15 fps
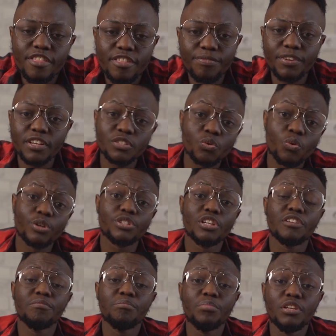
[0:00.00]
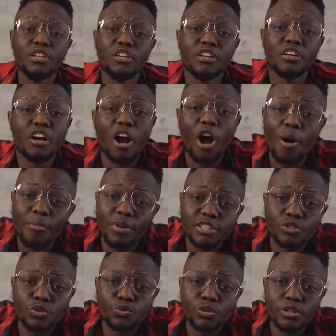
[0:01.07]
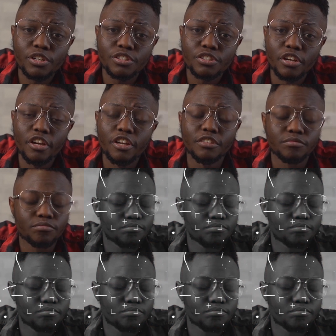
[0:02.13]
The first question being, how much do traders earn?